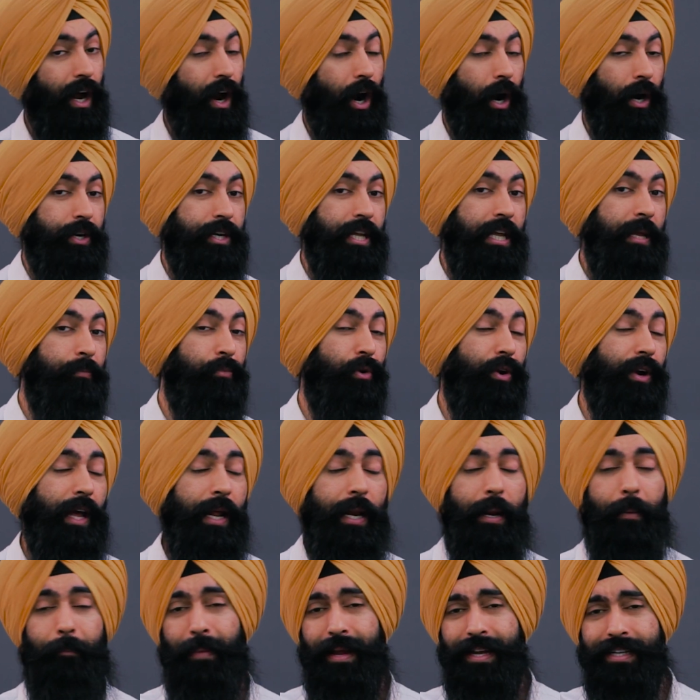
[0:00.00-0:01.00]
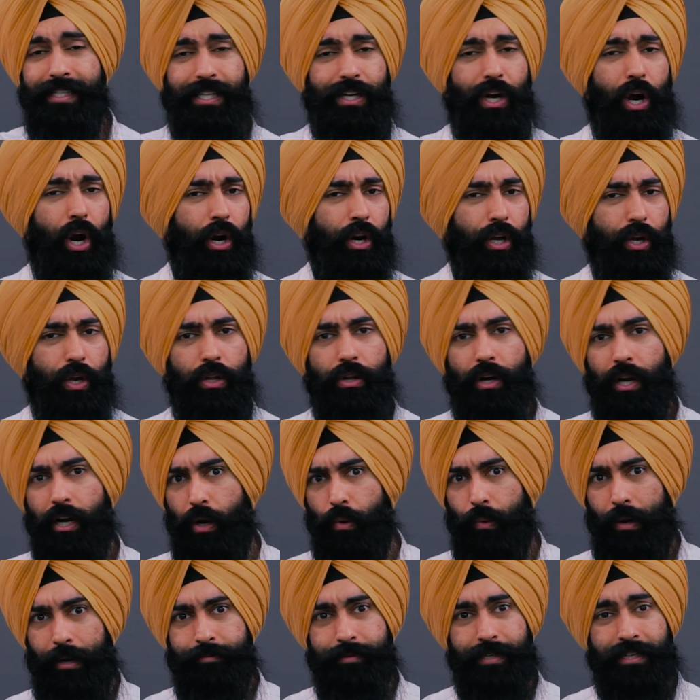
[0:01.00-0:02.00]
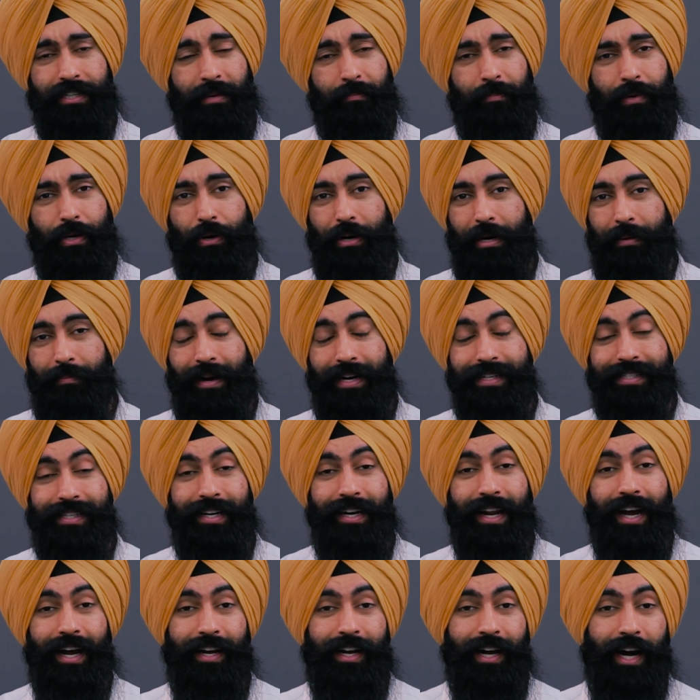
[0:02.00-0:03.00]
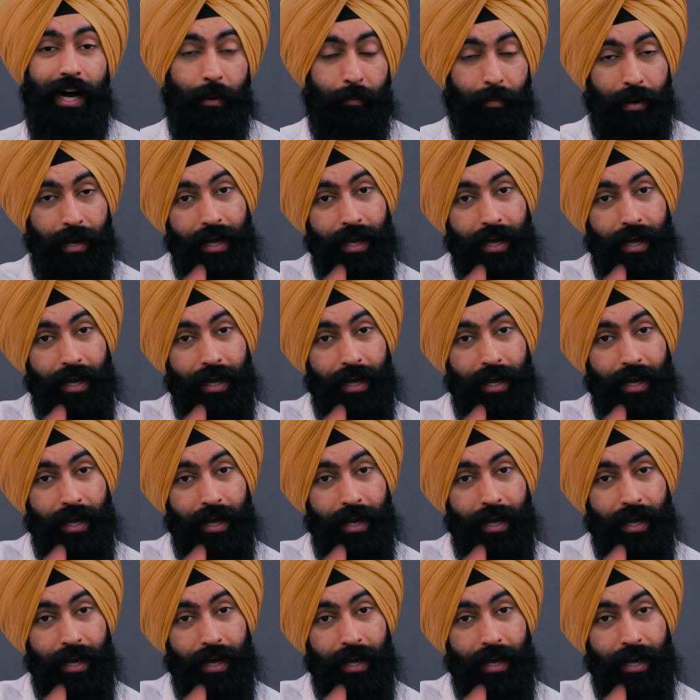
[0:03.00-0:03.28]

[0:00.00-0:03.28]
our team wrote an amazing article on our website, theminoritymindset.com.